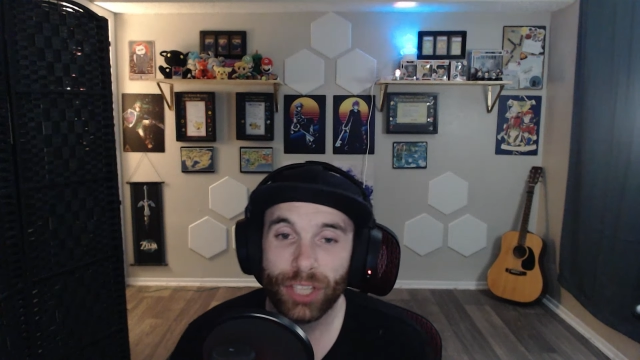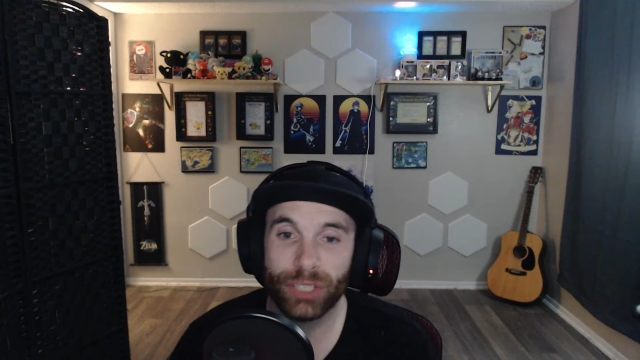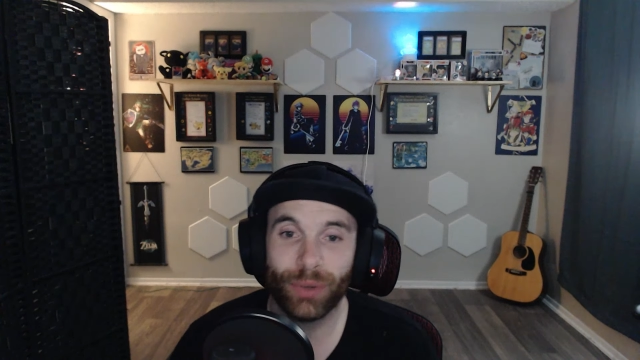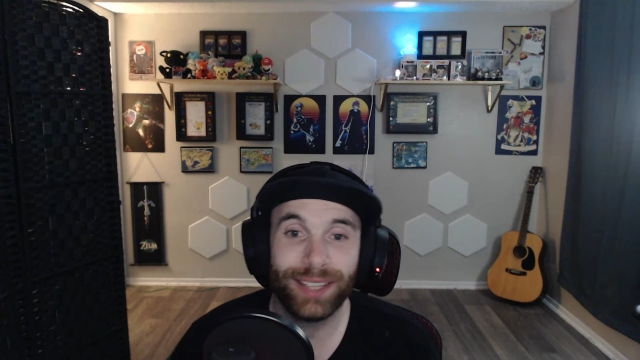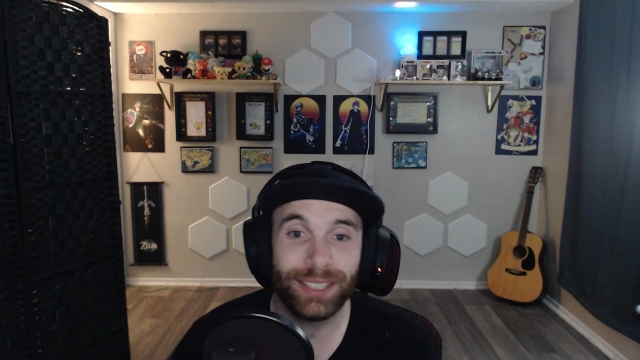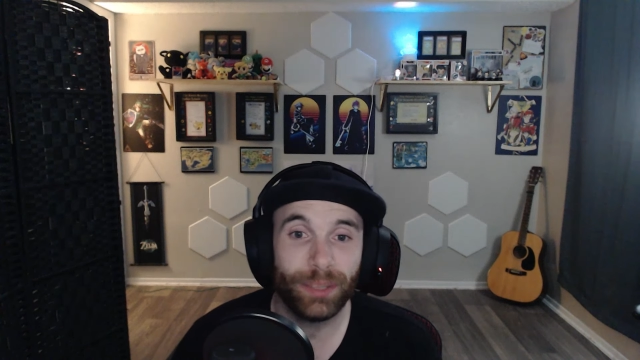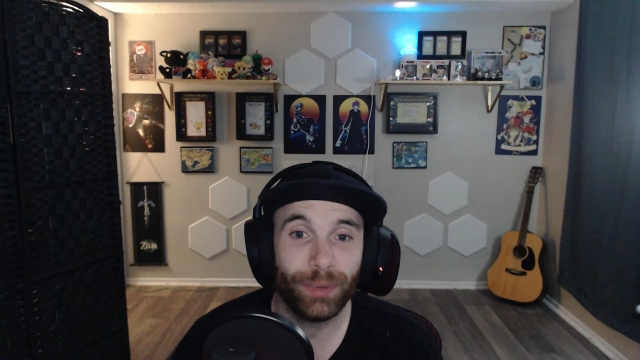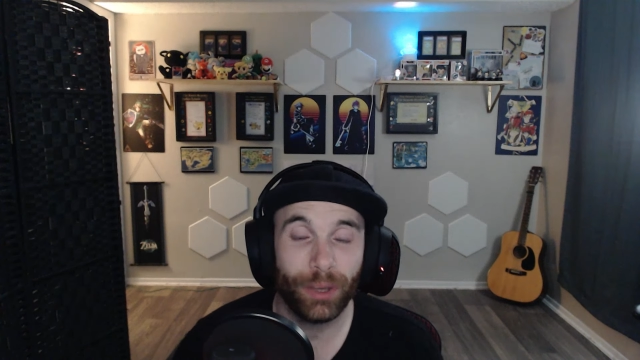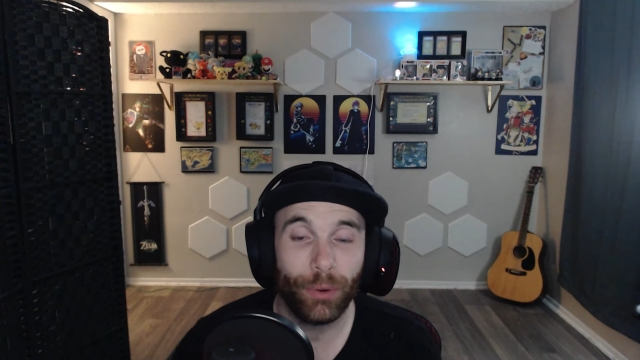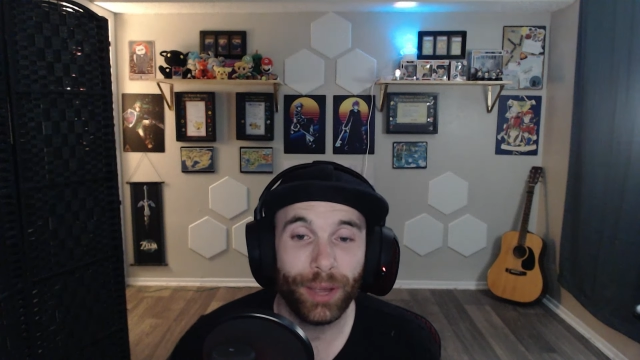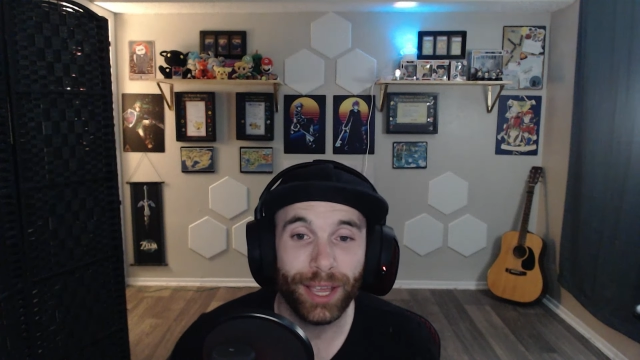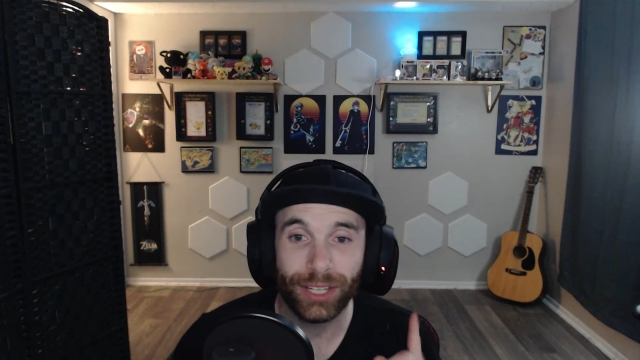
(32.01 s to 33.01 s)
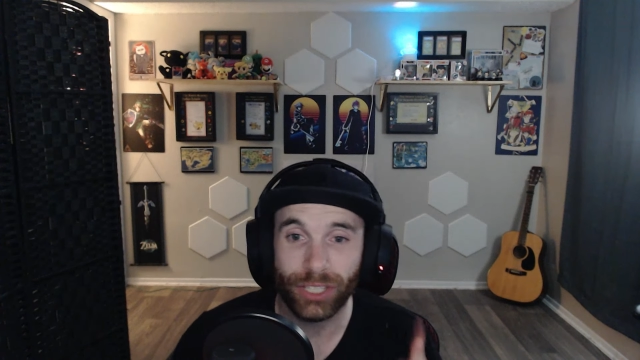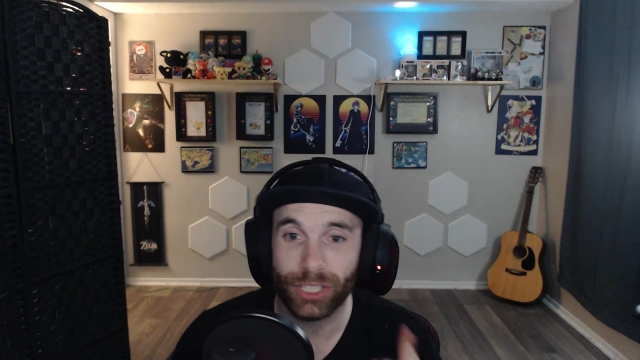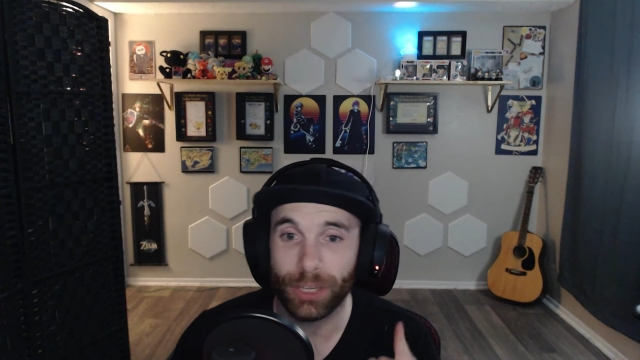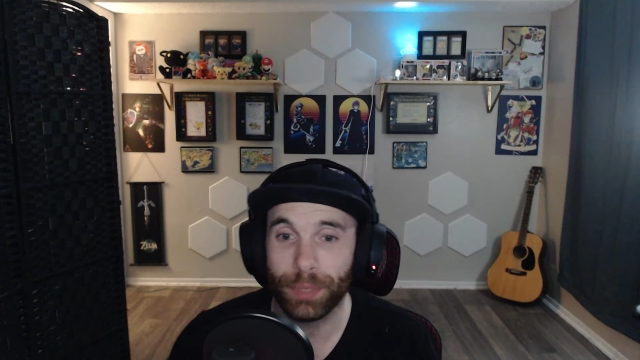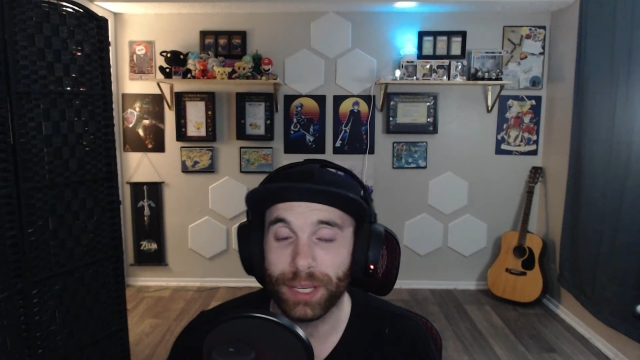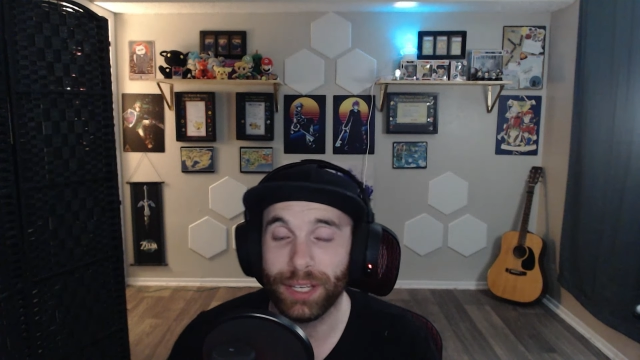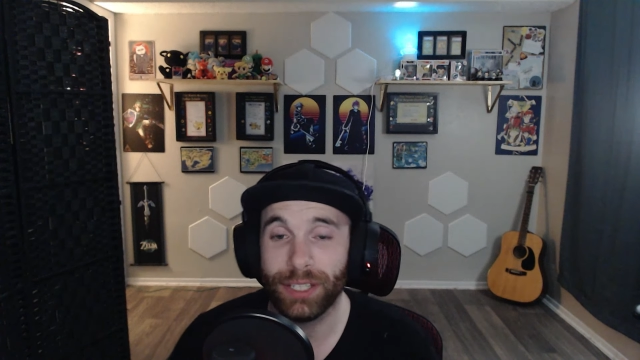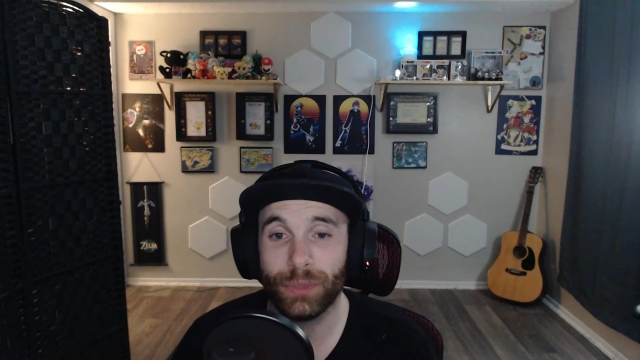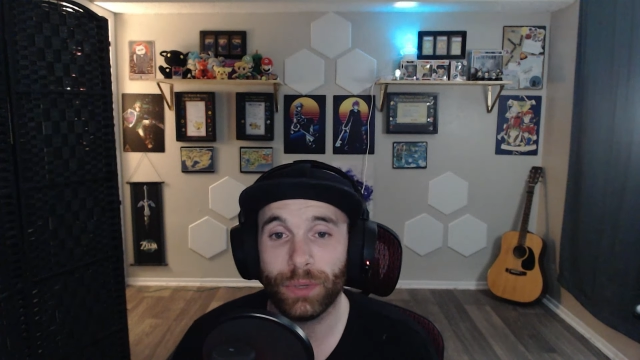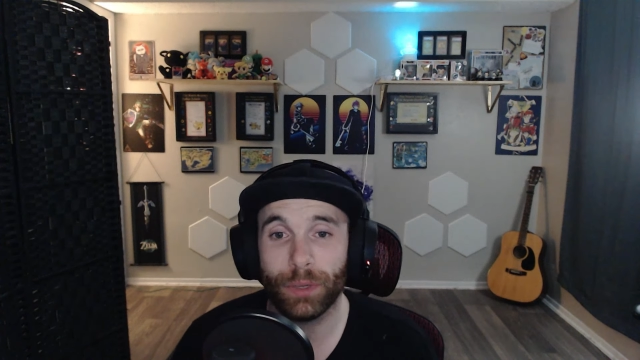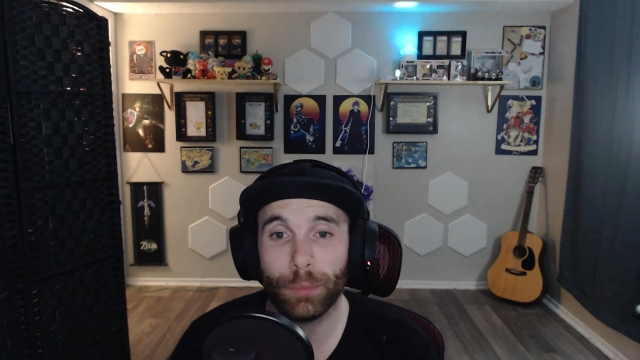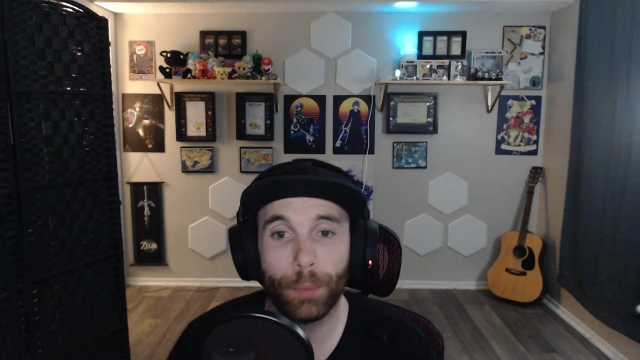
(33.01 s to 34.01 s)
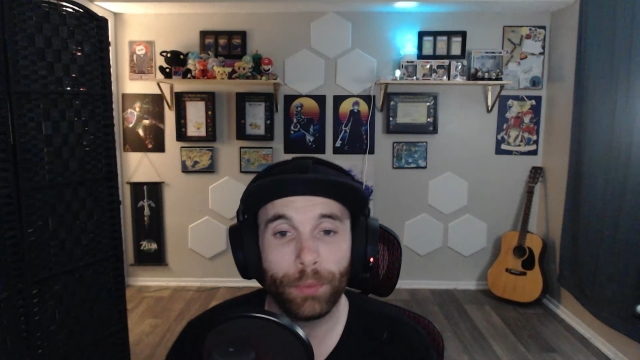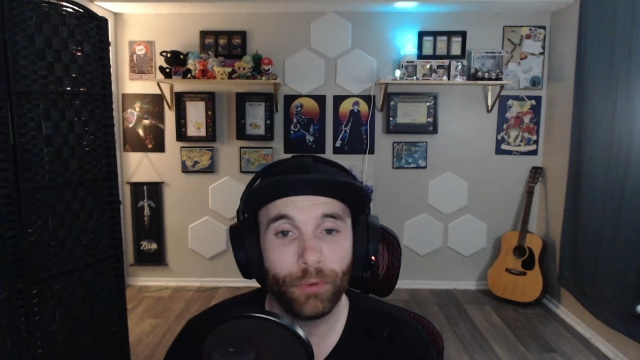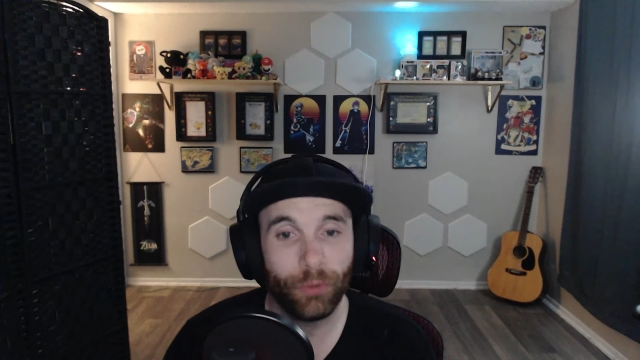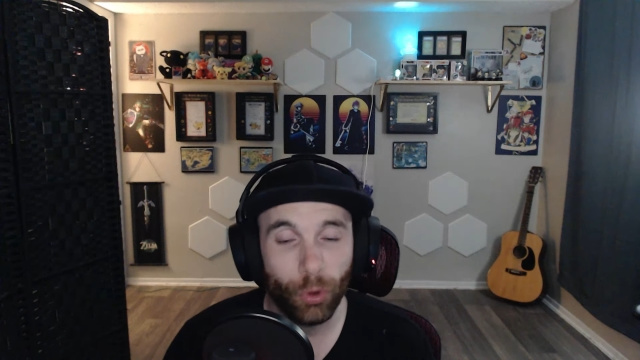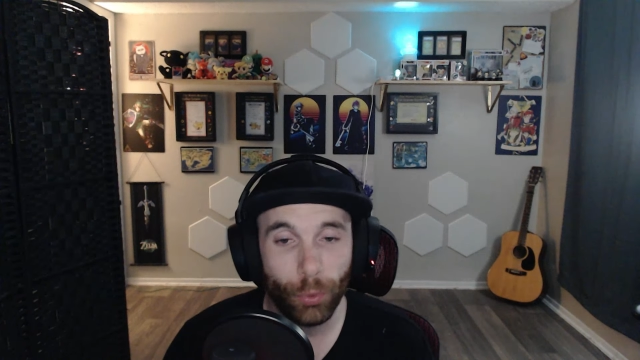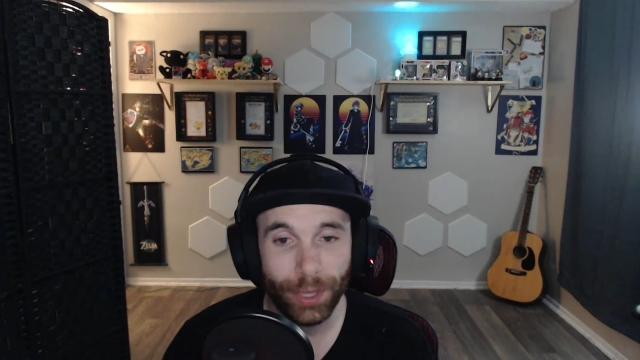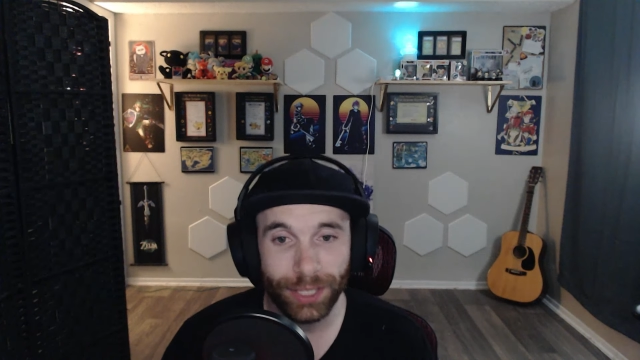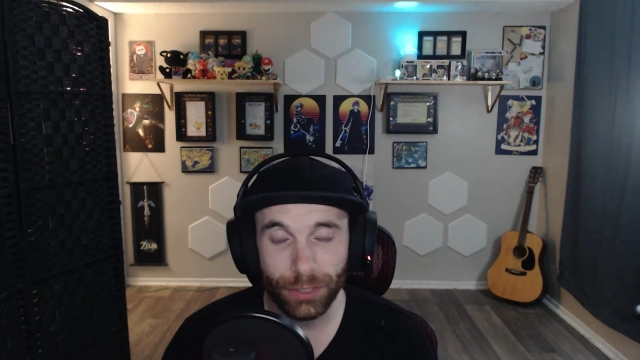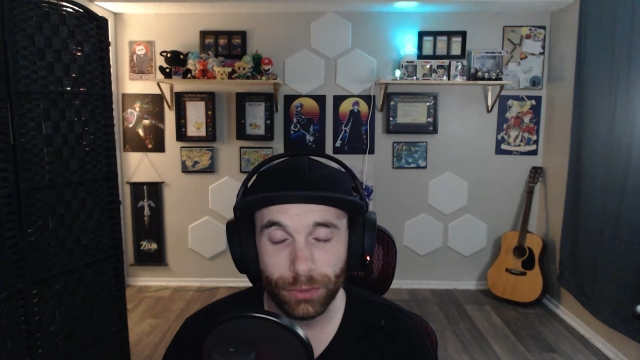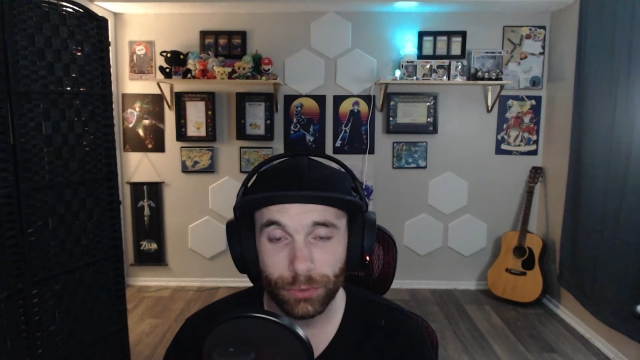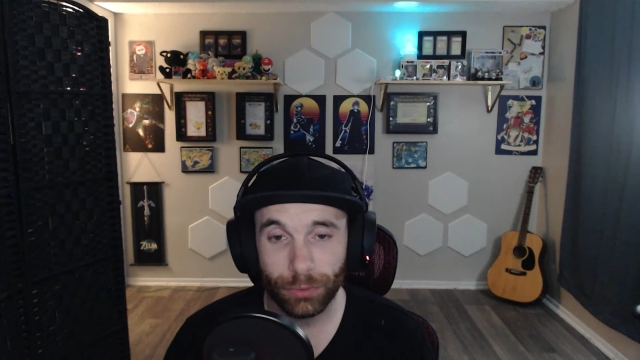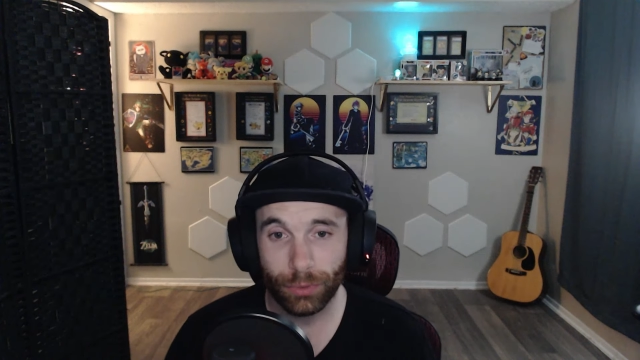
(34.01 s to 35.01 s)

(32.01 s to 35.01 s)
So I say we go ahead and jump into it, but before we do,